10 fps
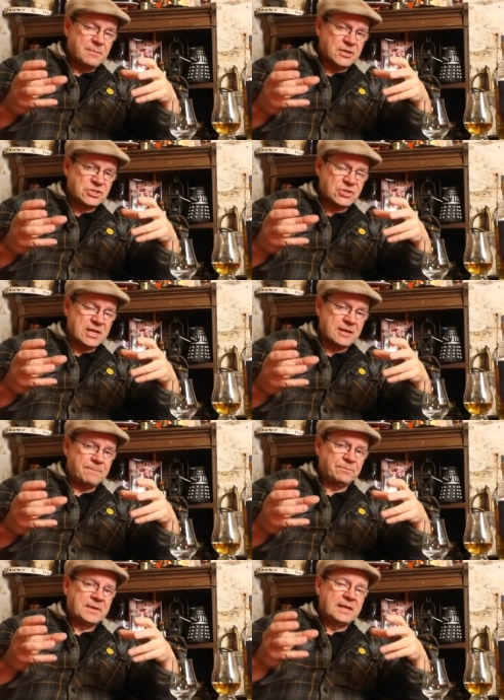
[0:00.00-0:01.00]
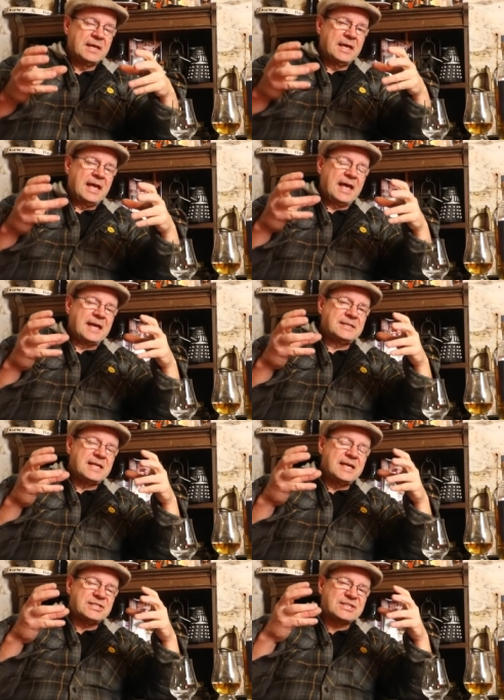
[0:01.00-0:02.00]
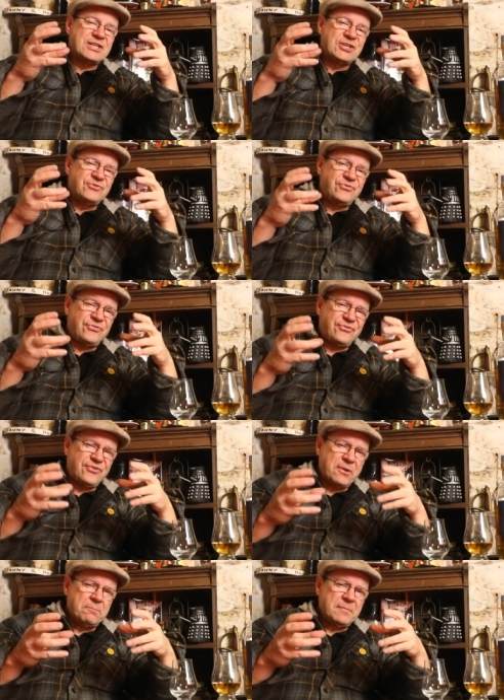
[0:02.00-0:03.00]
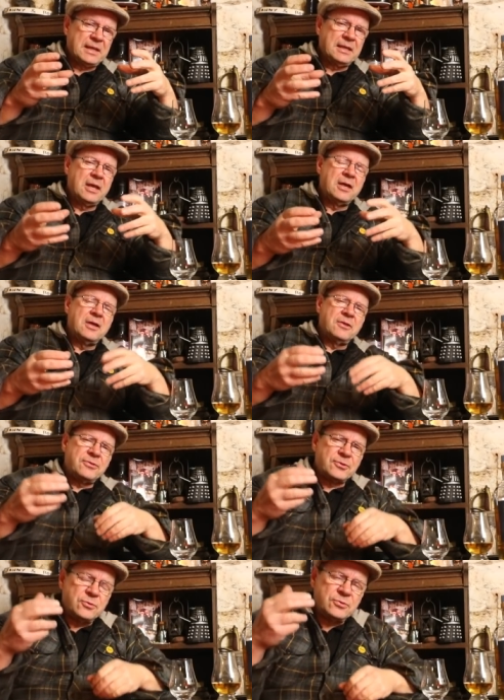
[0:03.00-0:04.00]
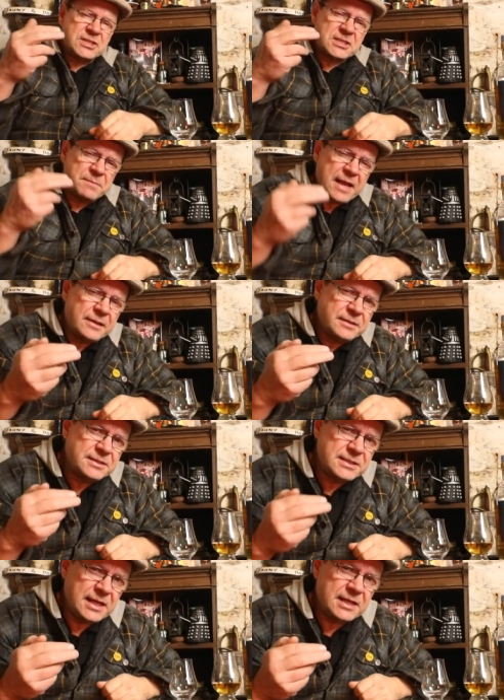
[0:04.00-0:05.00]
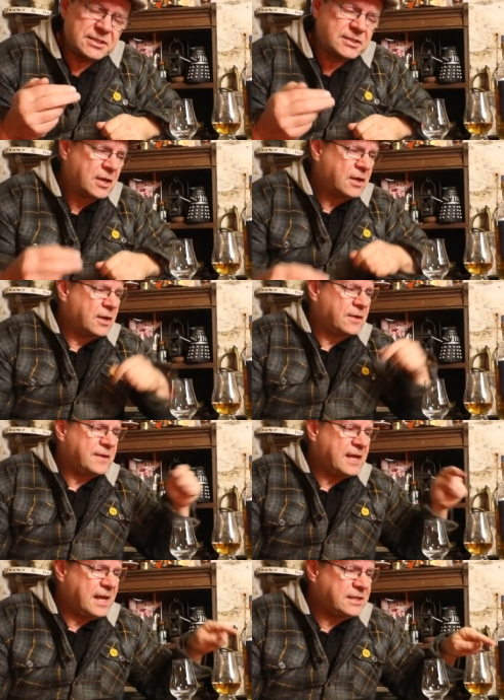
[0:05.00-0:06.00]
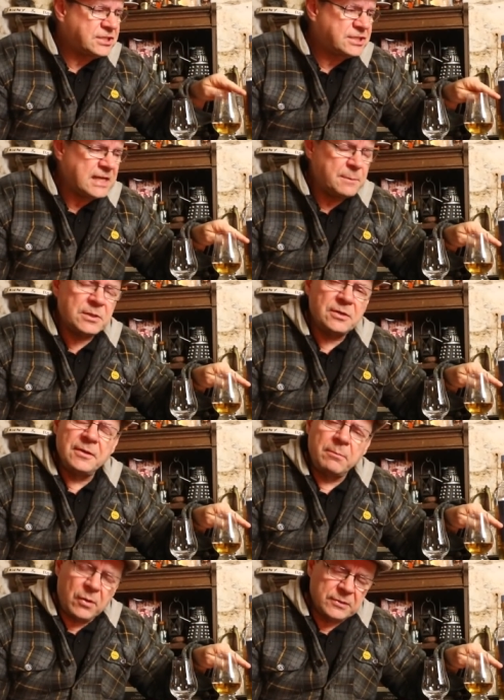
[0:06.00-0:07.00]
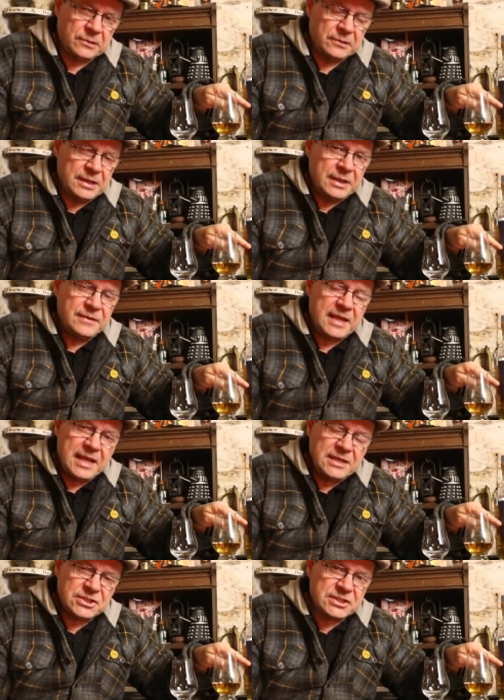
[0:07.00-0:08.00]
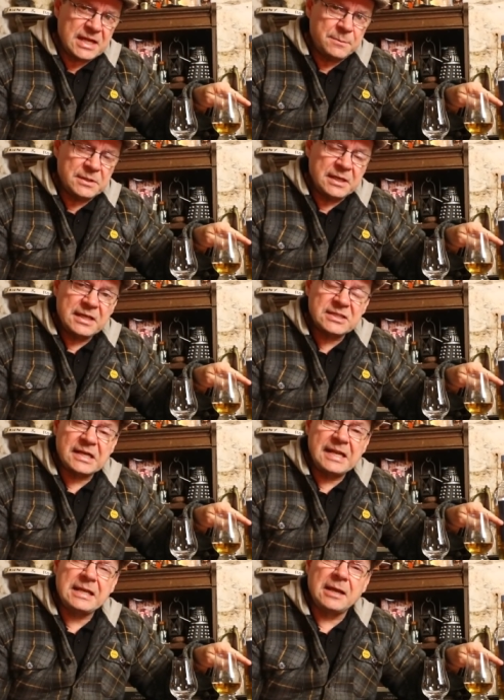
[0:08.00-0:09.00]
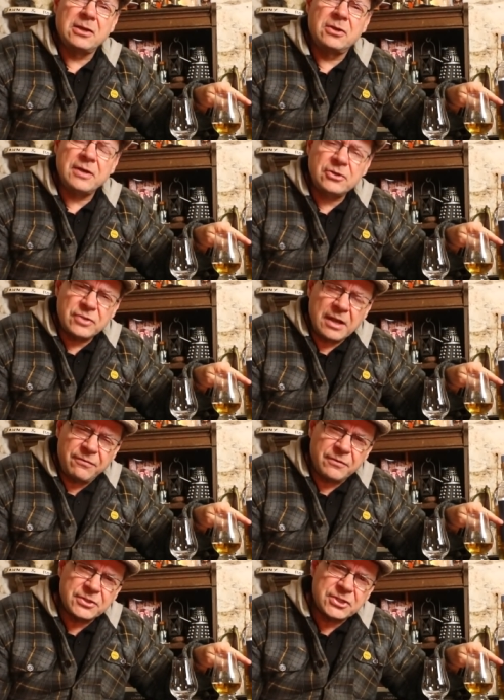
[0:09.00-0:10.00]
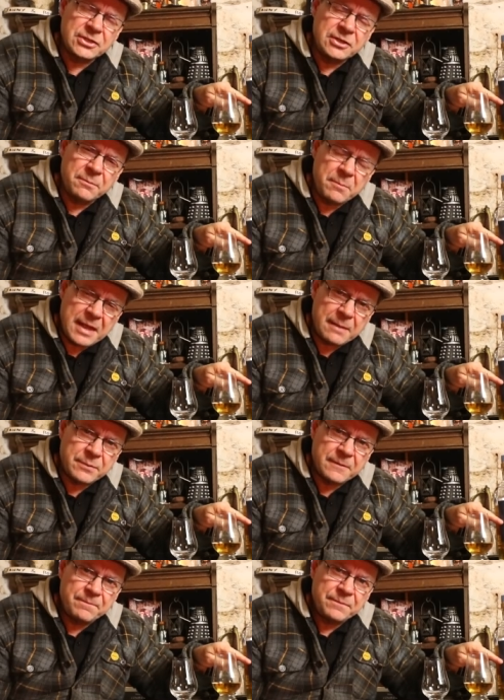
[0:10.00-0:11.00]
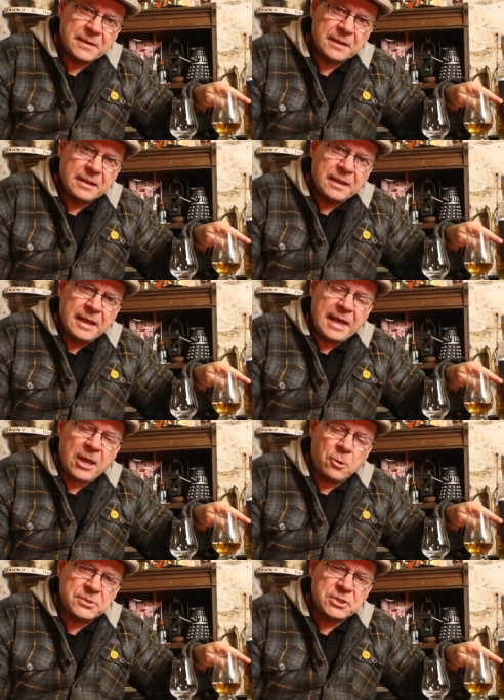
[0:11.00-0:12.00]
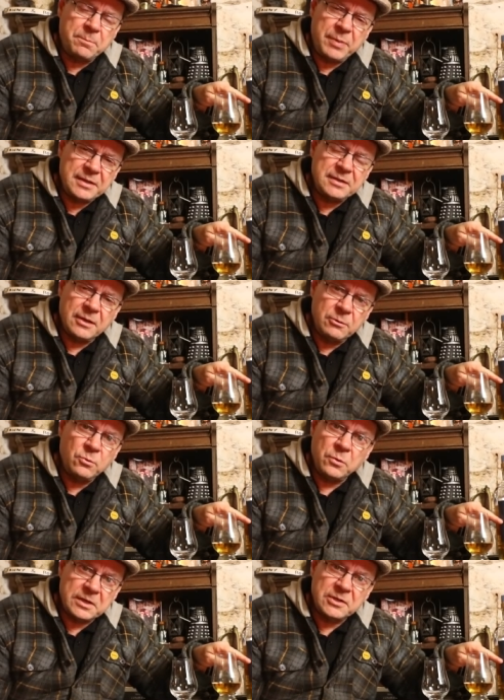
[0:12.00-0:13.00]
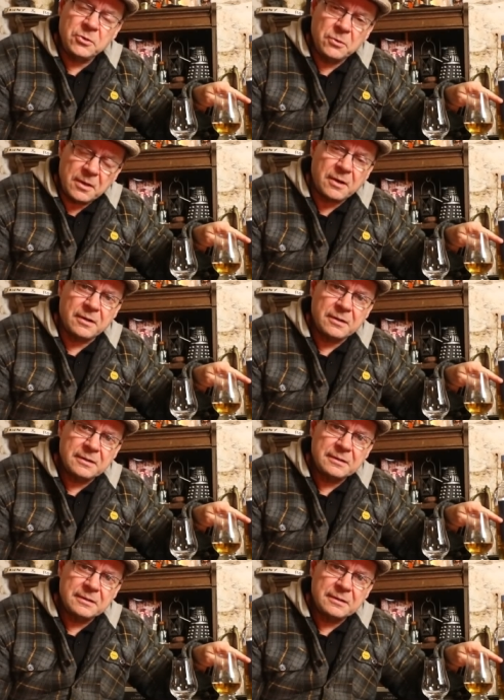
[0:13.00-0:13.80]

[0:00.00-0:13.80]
much there, and it's confirming through smell and taste the age statement in the bottle. The age statement is like a grid reference in your map. It helps you pin down where you are.